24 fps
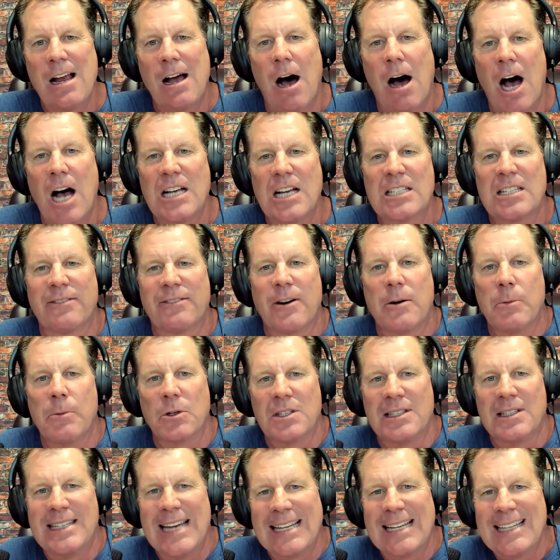cause of our
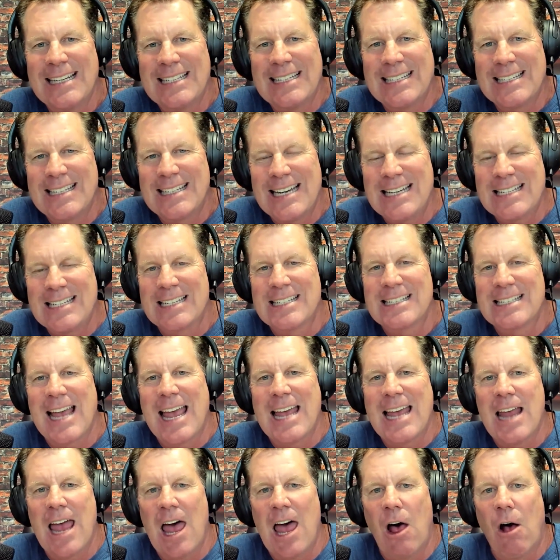most deadly diseases
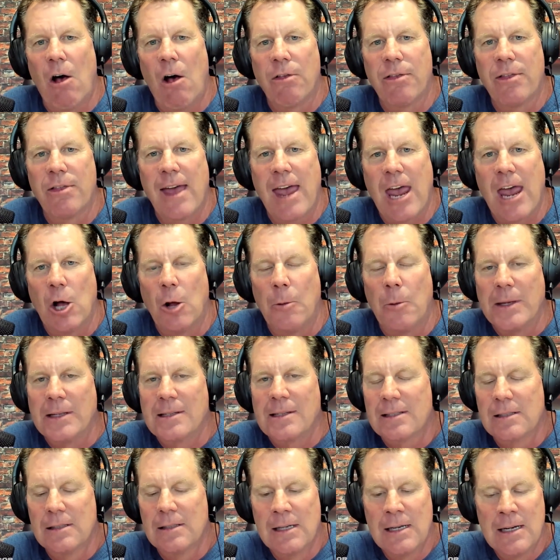and health
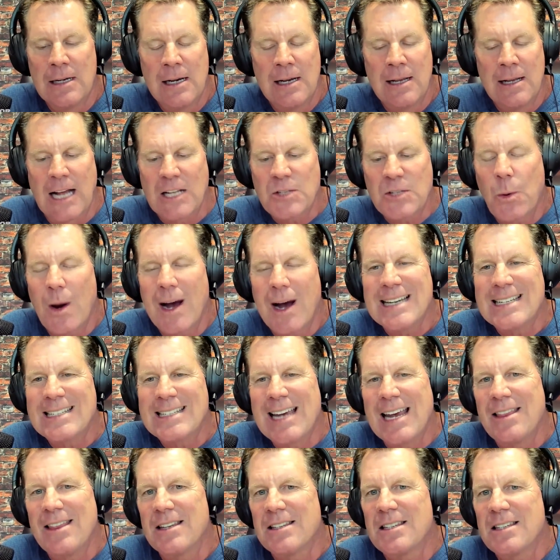ailments. That's why I
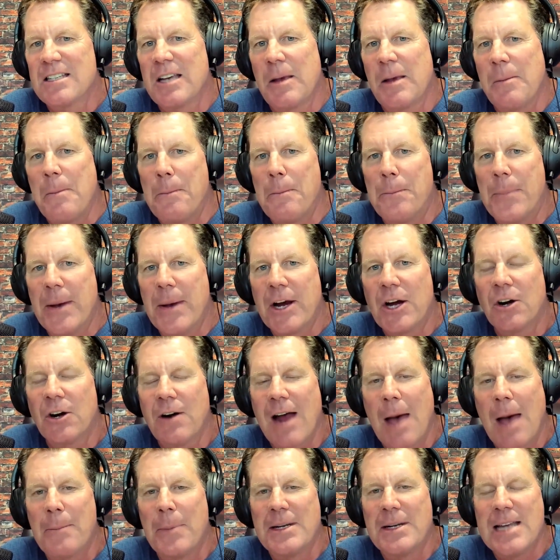say this is a bigger
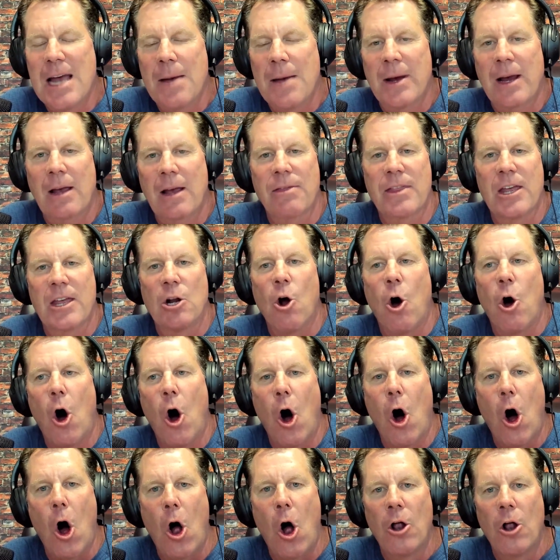epidemic than
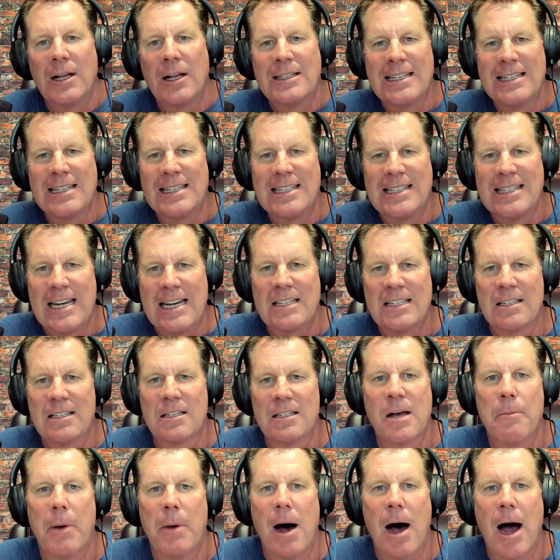all diseases
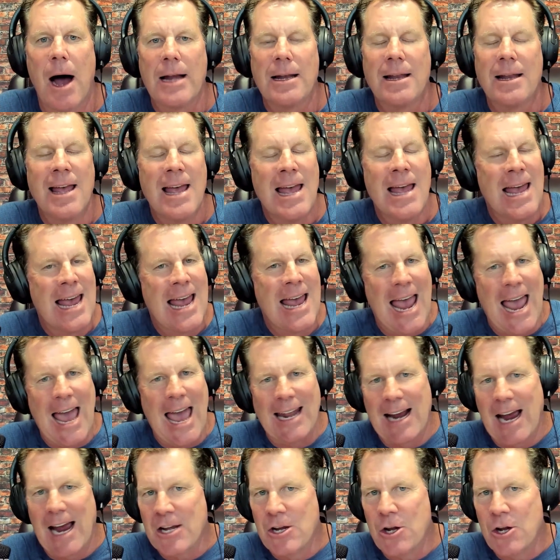combined.
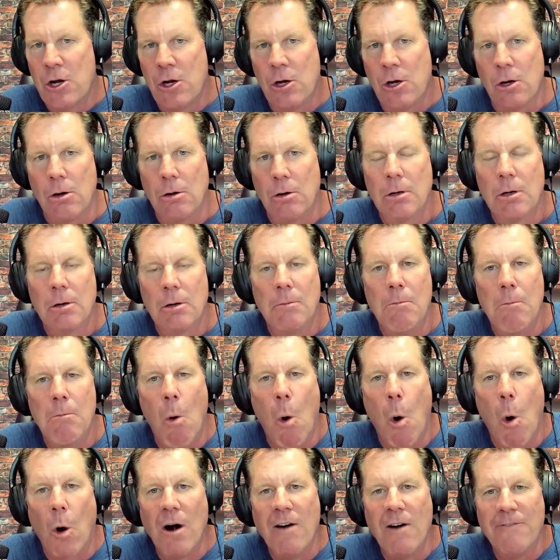And I knew
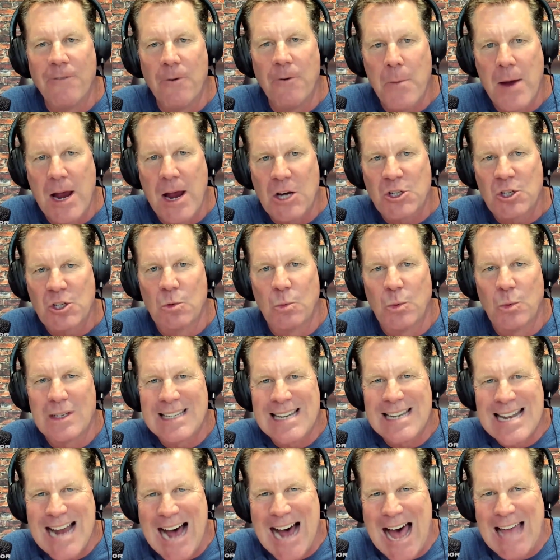more information was
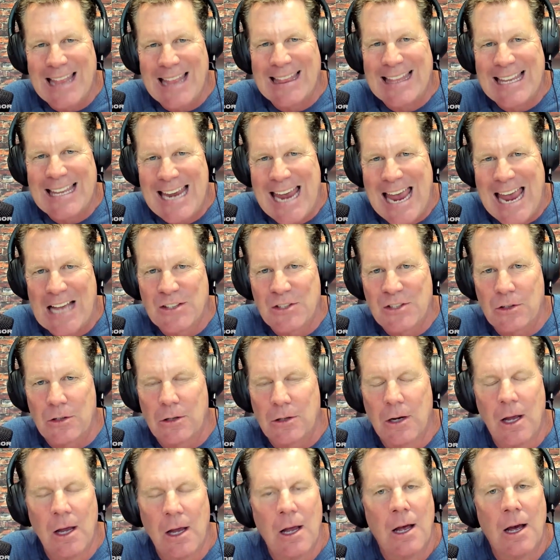not the
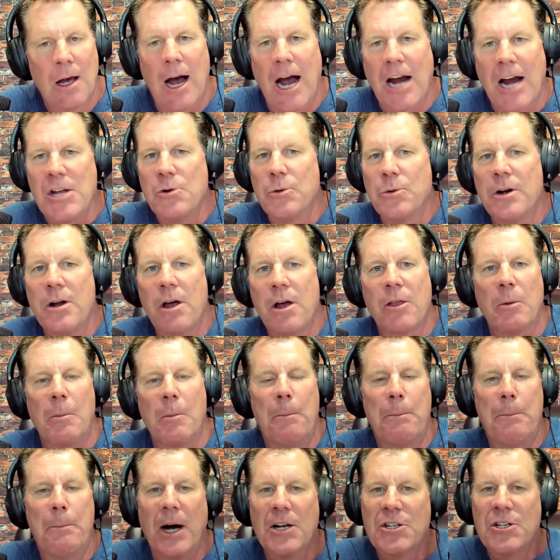answer. I knew another
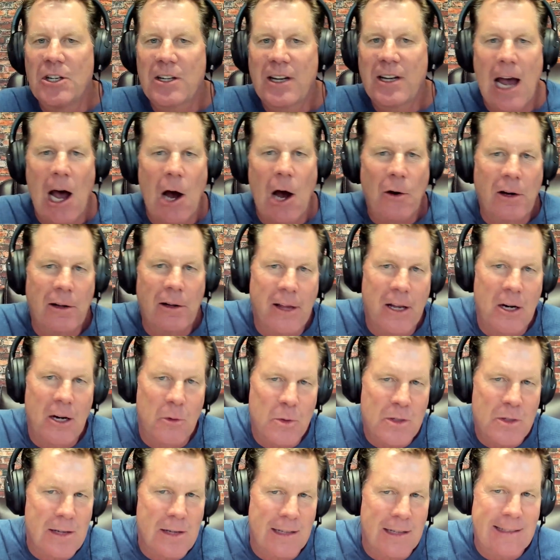budget calculator
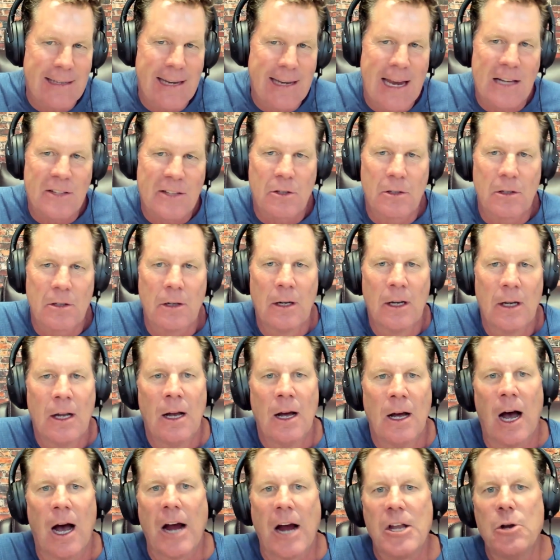was not the answer.
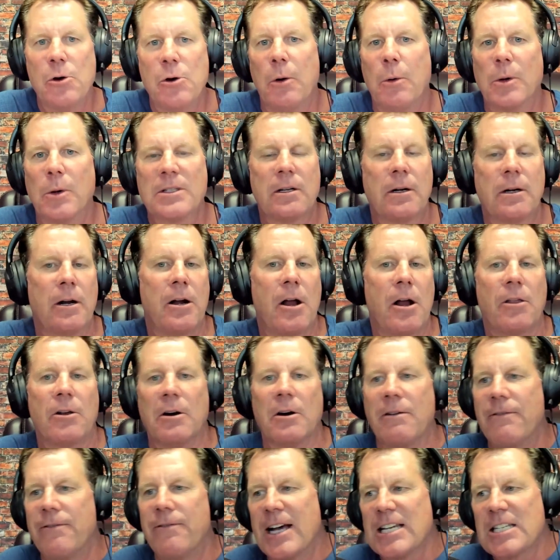I knew it wasn't another
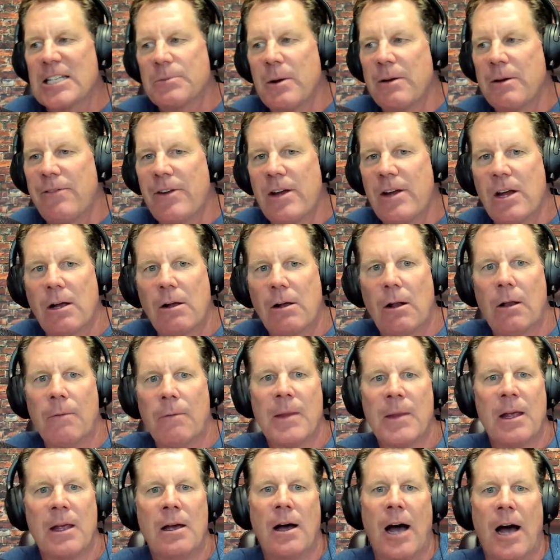investment
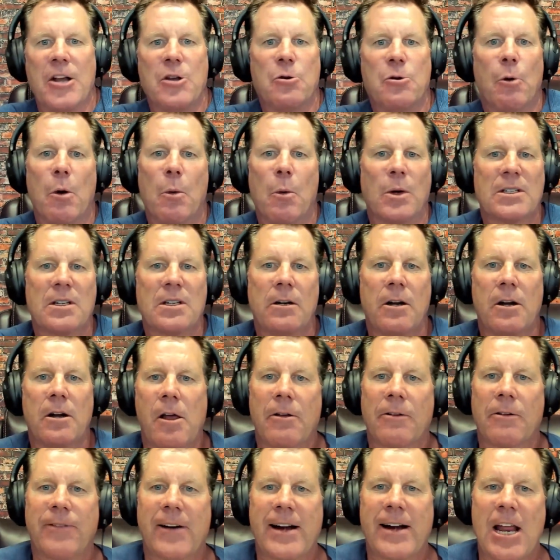vehicle. I knew it wasn't
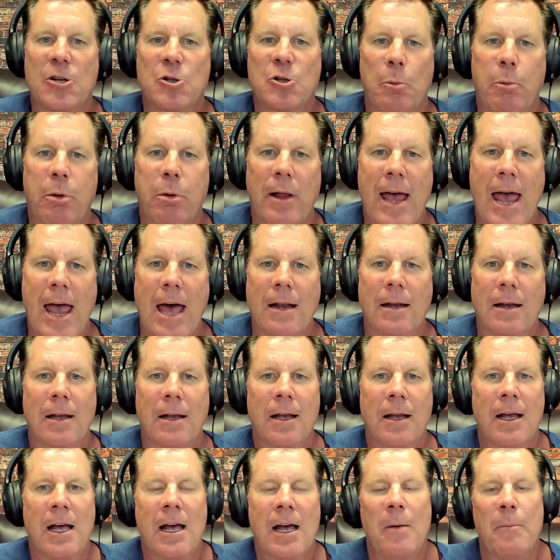another financial plan
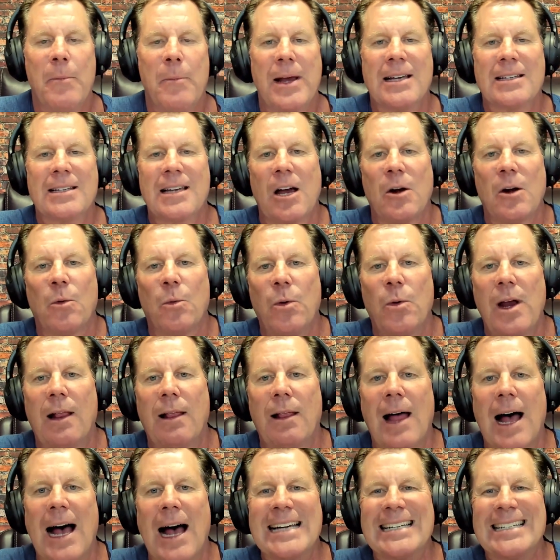because I
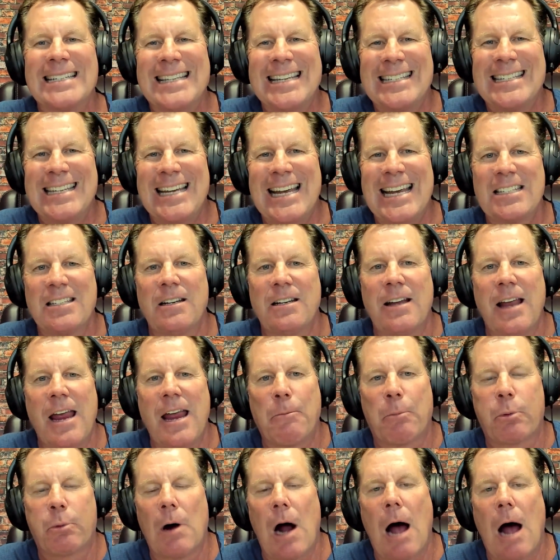realized this isn't a
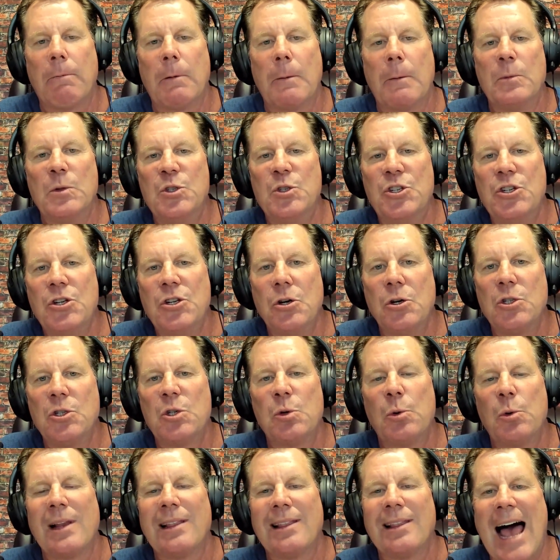problem due
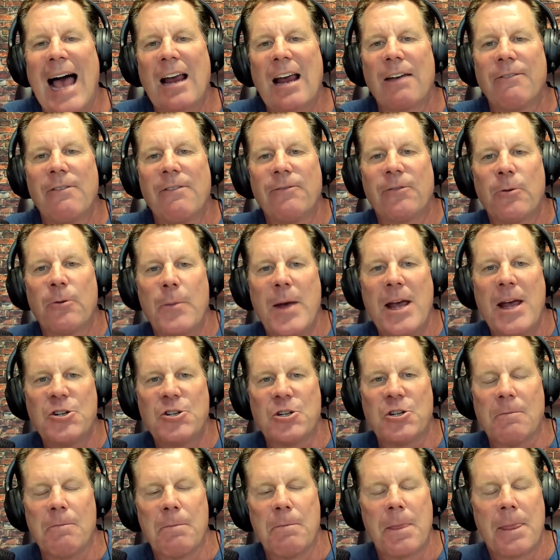to a lack of
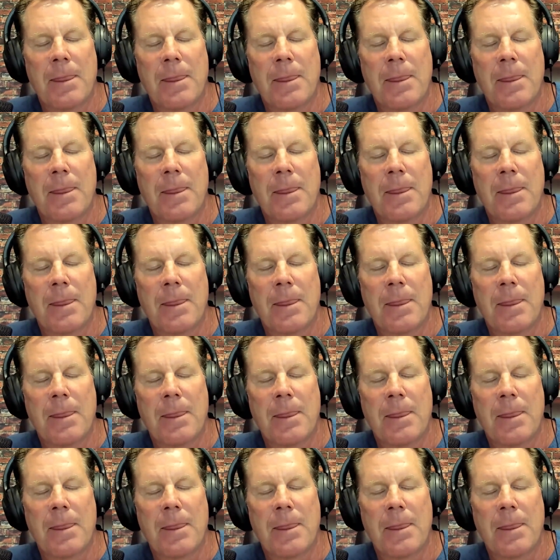information.